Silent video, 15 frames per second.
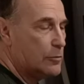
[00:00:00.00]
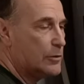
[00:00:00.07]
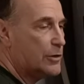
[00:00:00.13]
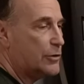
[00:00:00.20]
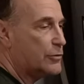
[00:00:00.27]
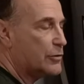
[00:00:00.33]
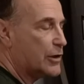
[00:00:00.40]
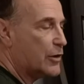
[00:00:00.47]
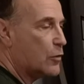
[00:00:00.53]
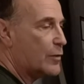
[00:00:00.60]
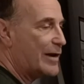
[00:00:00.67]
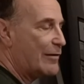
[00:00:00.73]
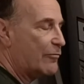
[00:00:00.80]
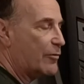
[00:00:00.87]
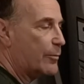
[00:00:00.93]
will usually
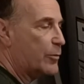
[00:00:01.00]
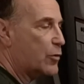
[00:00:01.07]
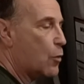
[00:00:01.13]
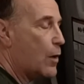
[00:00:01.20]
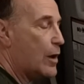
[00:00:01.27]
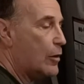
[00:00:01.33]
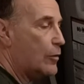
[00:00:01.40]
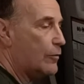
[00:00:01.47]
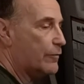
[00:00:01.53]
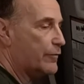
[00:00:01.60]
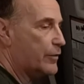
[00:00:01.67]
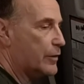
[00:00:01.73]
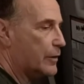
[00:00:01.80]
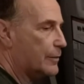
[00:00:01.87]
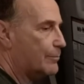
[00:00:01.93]
go anywhere from
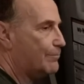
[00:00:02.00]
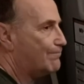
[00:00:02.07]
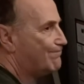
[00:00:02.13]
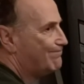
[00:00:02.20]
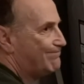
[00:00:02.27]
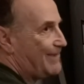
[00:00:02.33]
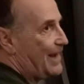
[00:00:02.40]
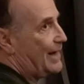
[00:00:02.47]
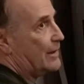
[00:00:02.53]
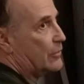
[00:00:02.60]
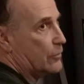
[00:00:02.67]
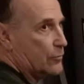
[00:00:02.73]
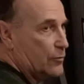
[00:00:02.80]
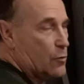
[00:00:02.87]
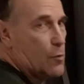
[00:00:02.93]
12 to, I don't know,